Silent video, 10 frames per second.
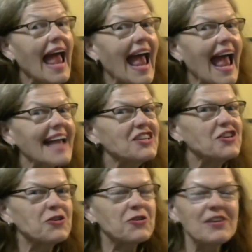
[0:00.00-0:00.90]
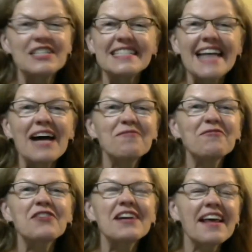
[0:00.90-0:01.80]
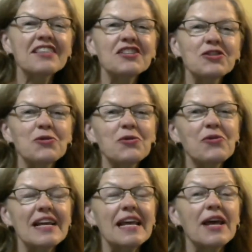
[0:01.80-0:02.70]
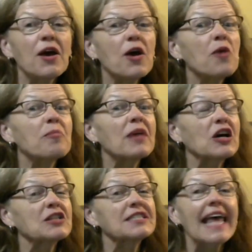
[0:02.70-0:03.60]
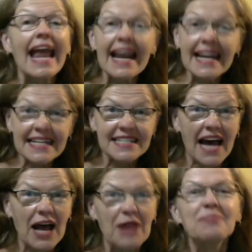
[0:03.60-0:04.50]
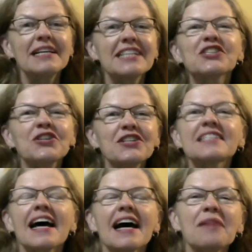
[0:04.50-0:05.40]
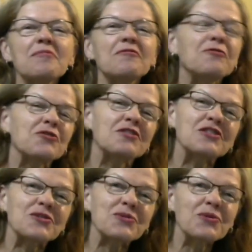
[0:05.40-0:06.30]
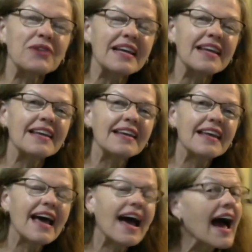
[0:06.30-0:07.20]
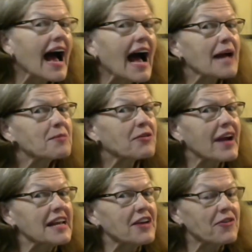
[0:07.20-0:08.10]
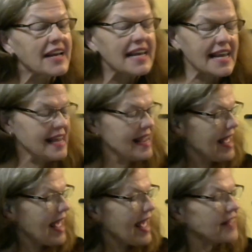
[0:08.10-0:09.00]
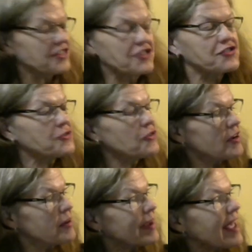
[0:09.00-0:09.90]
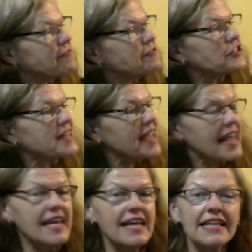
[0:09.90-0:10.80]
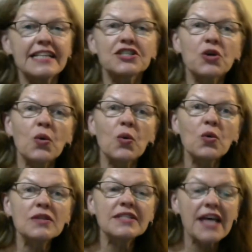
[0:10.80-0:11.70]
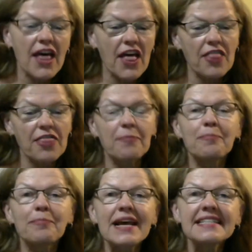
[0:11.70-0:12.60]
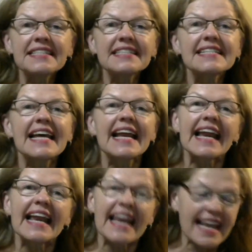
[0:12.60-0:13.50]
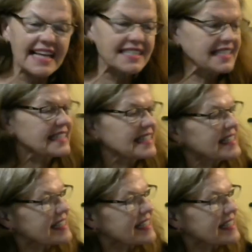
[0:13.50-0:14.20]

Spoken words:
And you're in time for another story, because any time is a good time for a story. I'm Granny Ricky, and the story we have today is called The Best Nest.